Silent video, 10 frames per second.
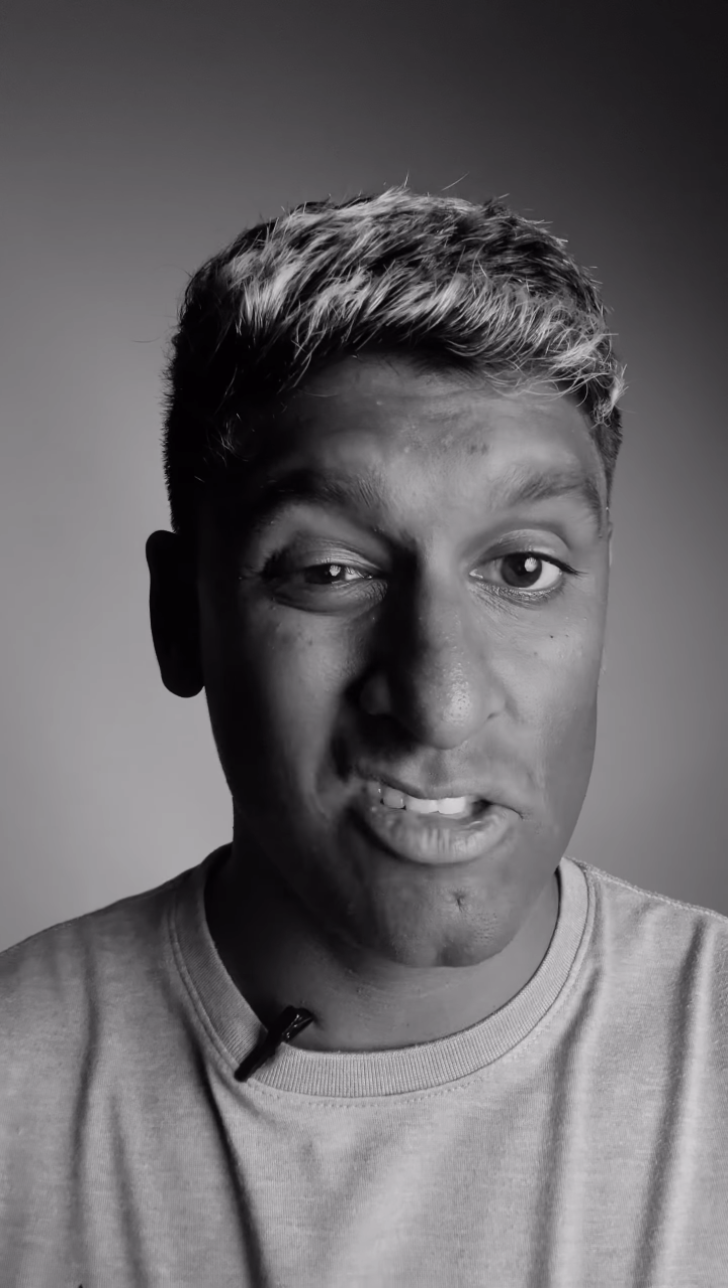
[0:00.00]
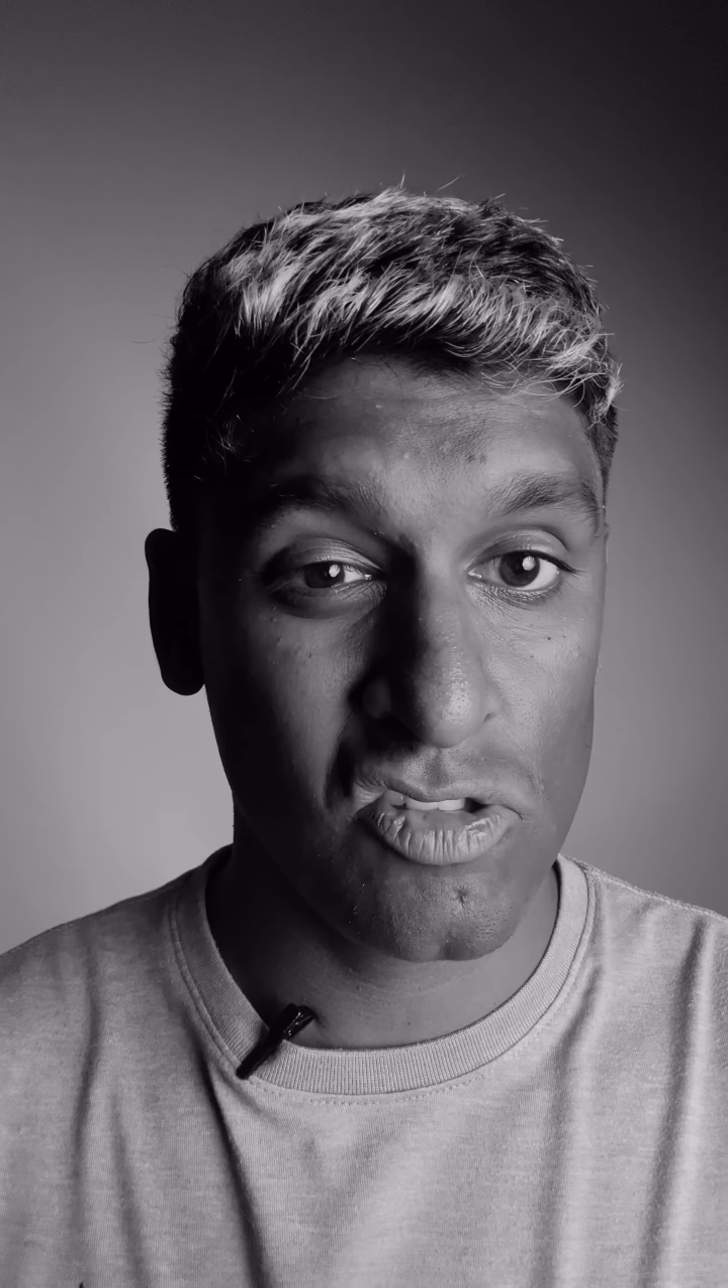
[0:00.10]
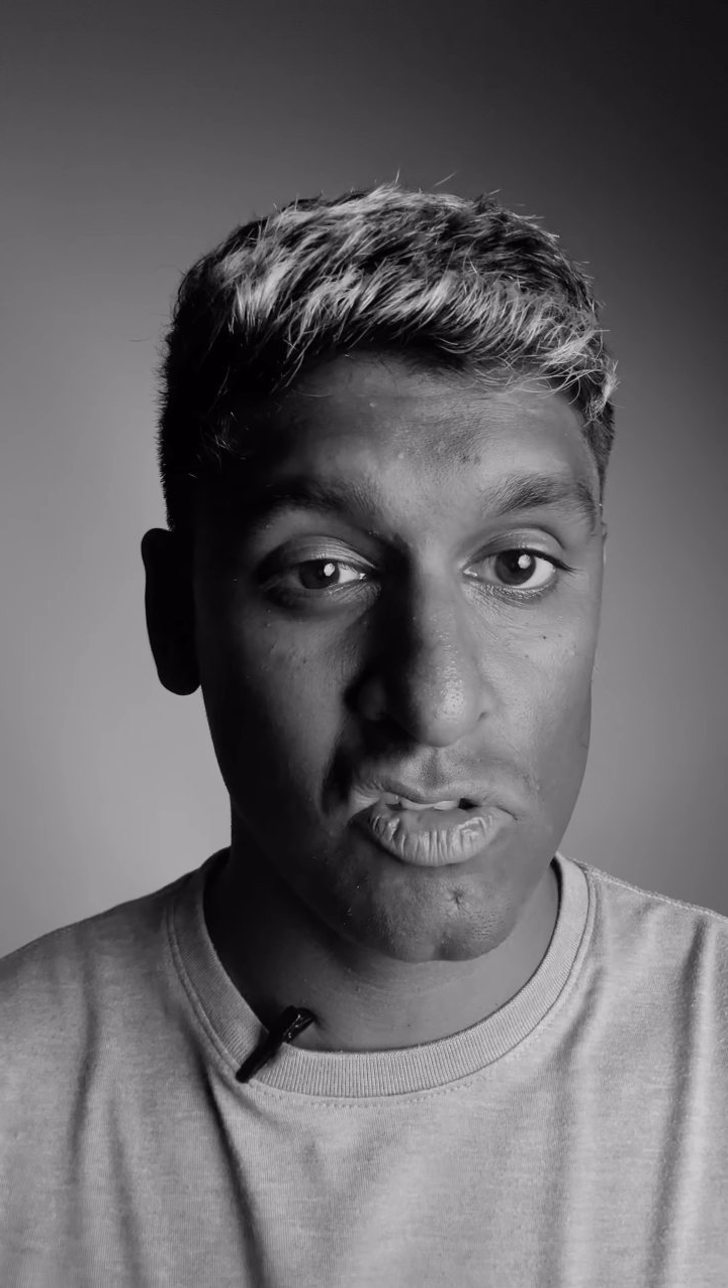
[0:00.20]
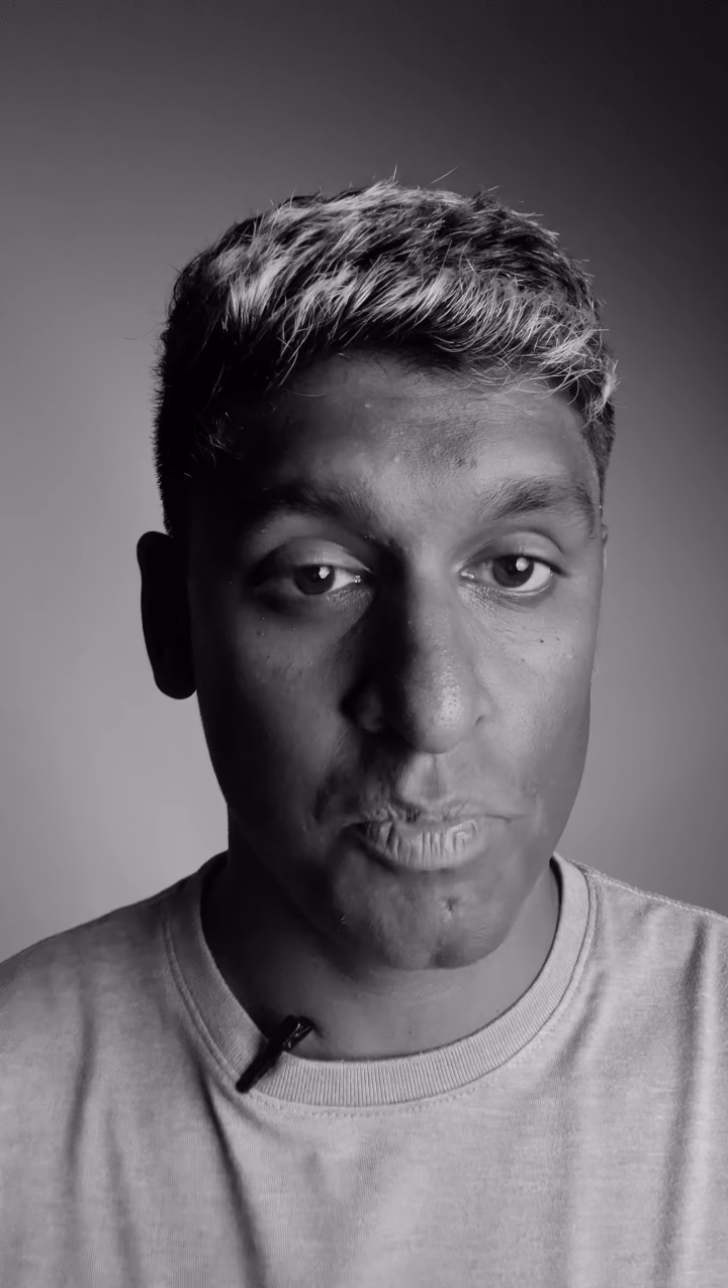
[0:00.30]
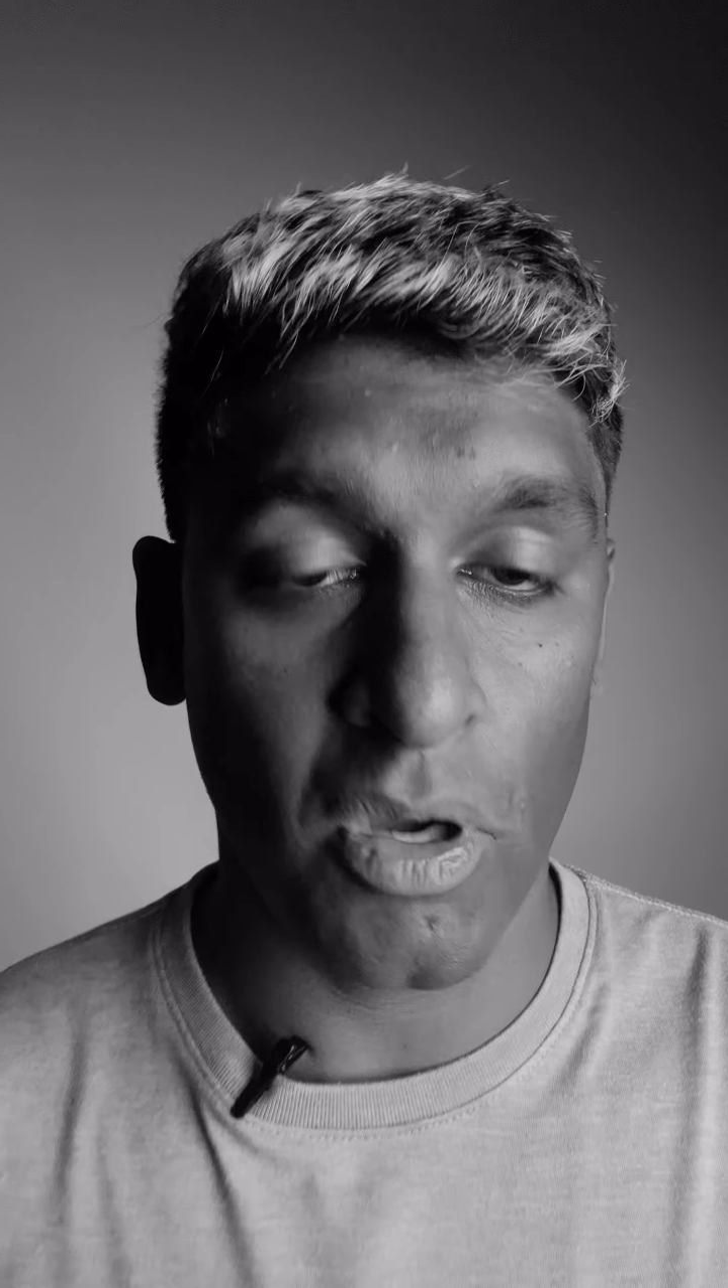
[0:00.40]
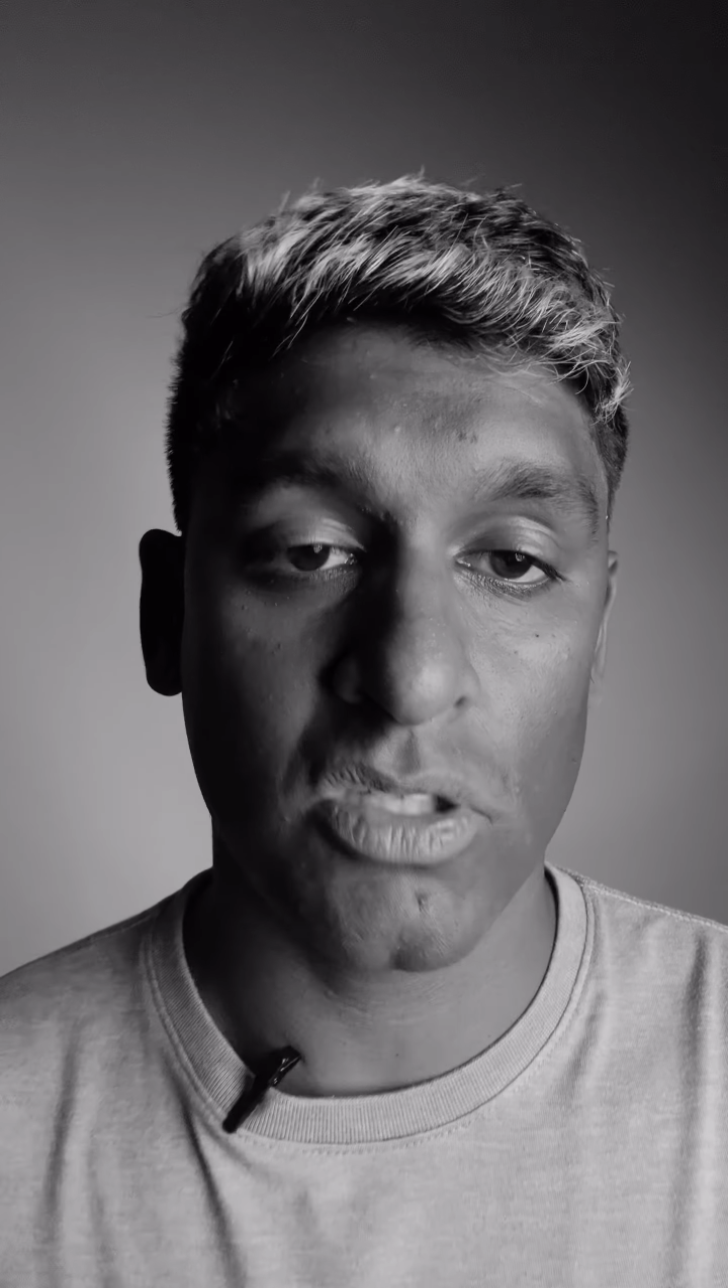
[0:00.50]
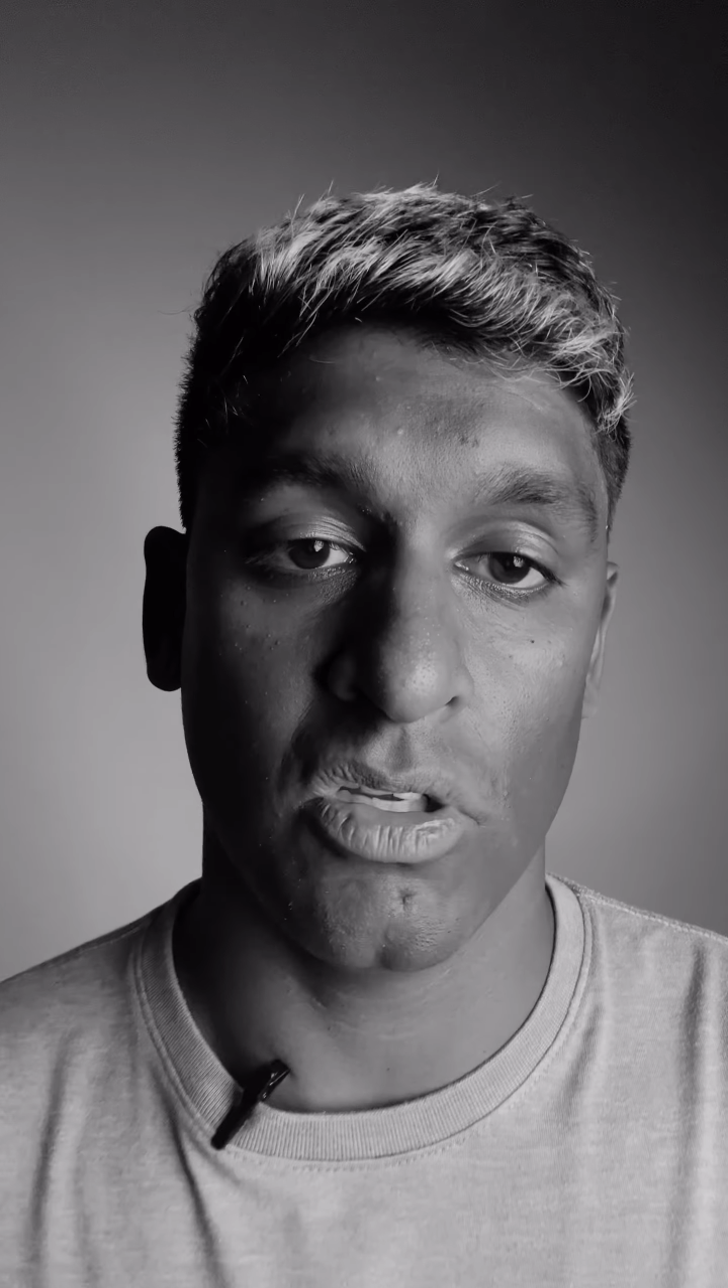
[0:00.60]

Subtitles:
spot